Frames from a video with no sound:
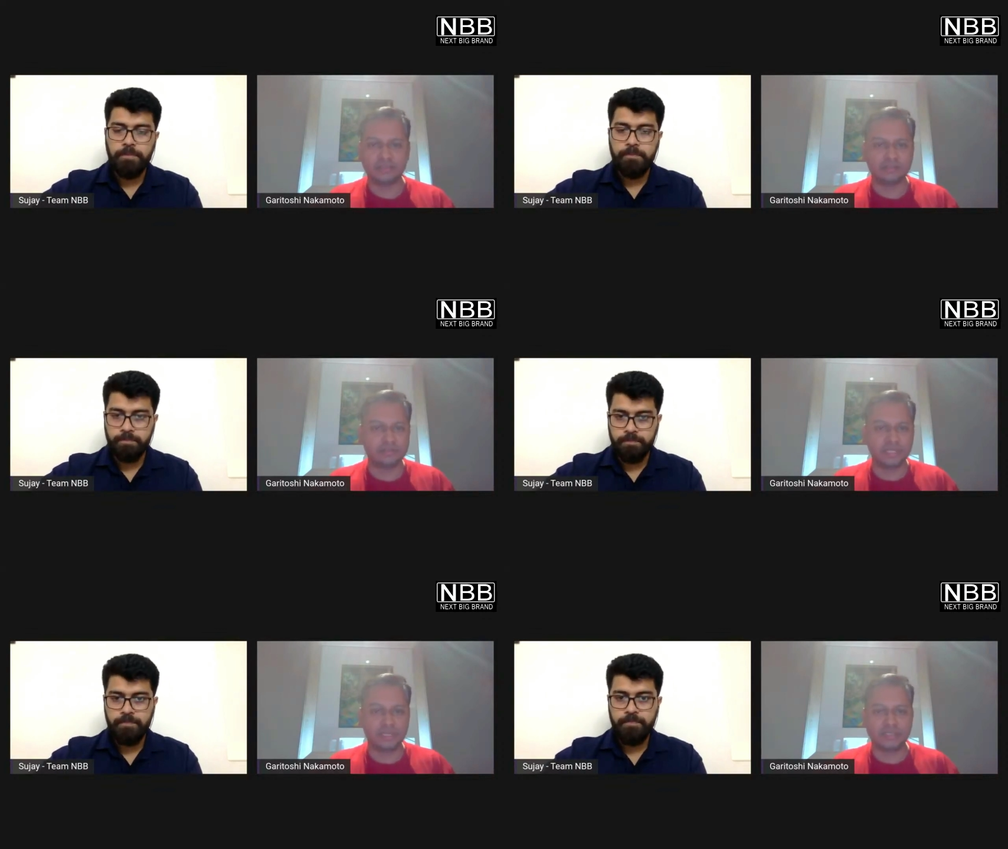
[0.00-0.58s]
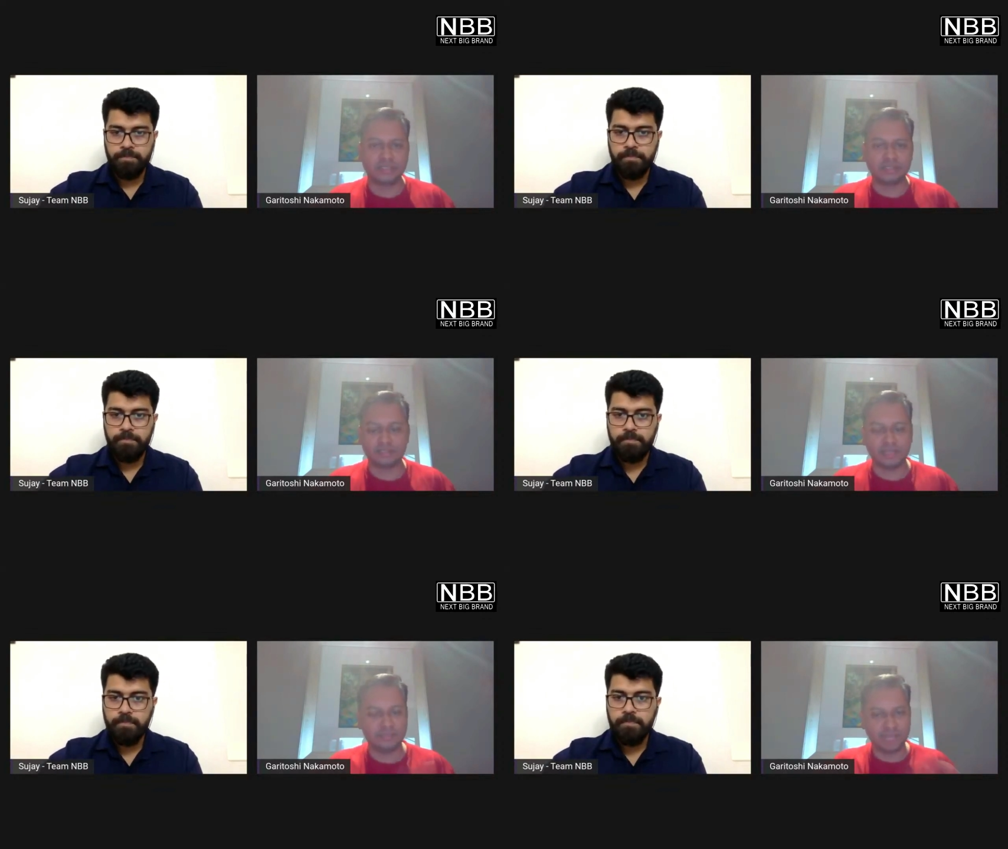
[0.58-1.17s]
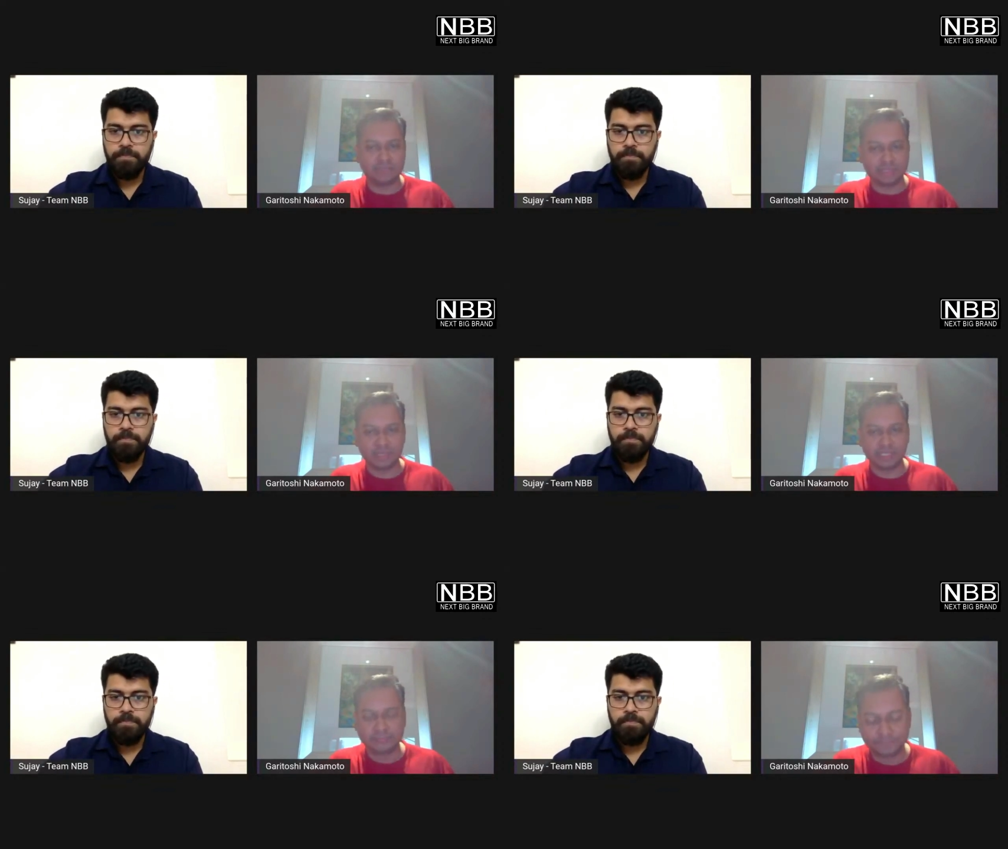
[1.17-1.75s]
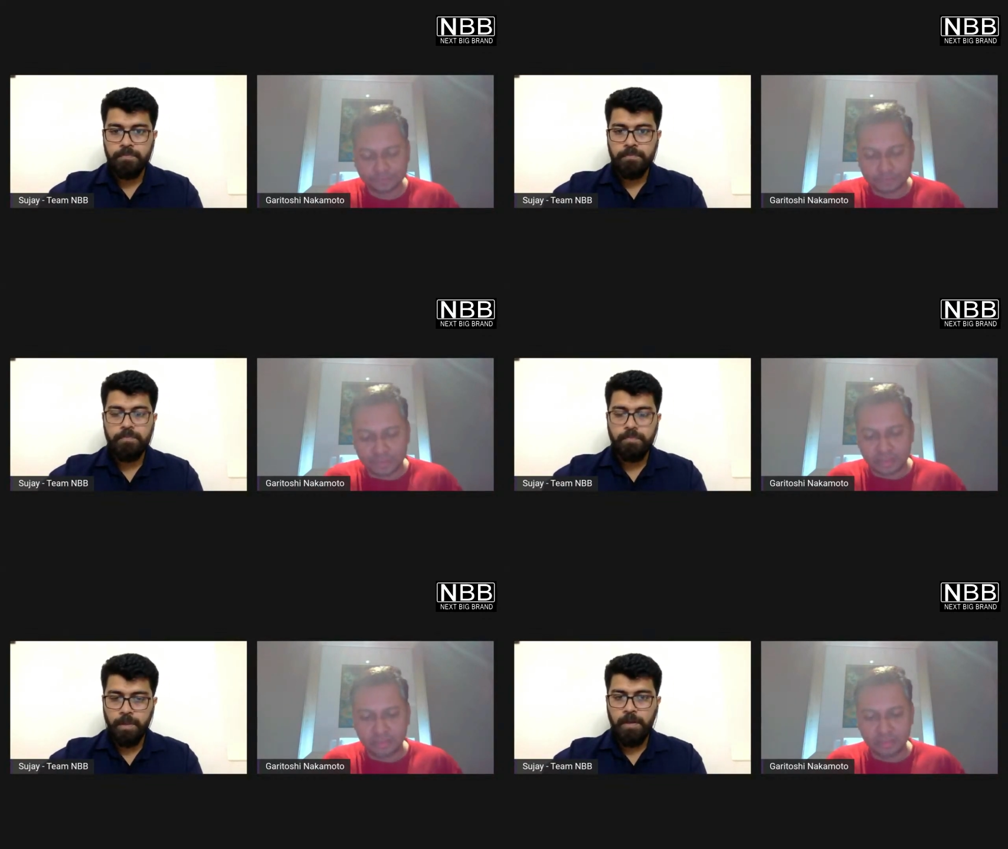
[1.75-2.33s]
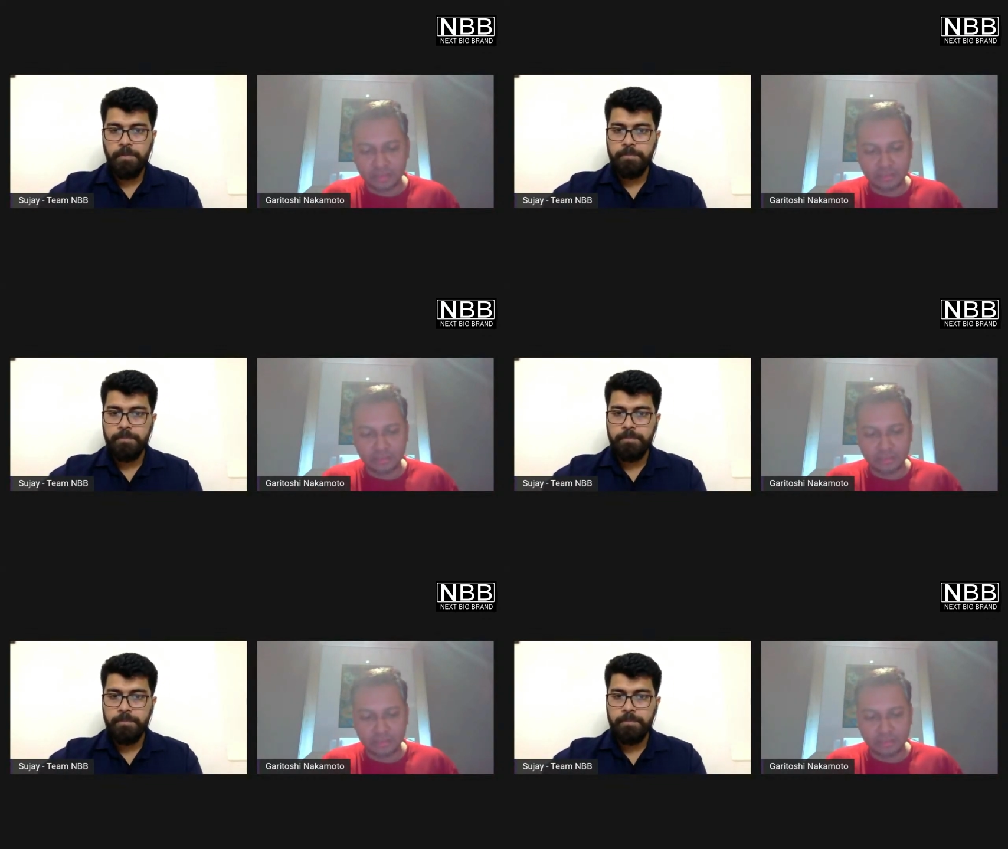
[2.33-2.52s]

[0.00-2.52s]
Speaker 1: that you know we are raising this money we have this money hmm.